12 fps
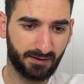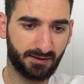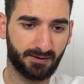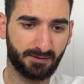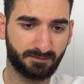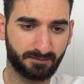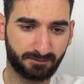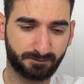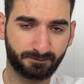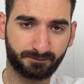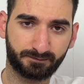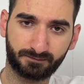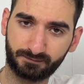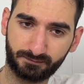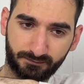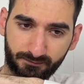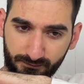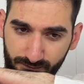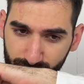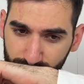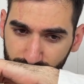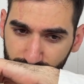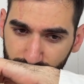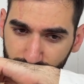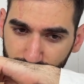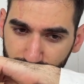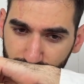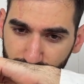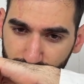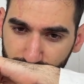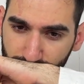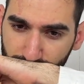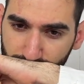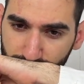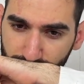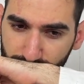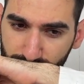Nothing is said.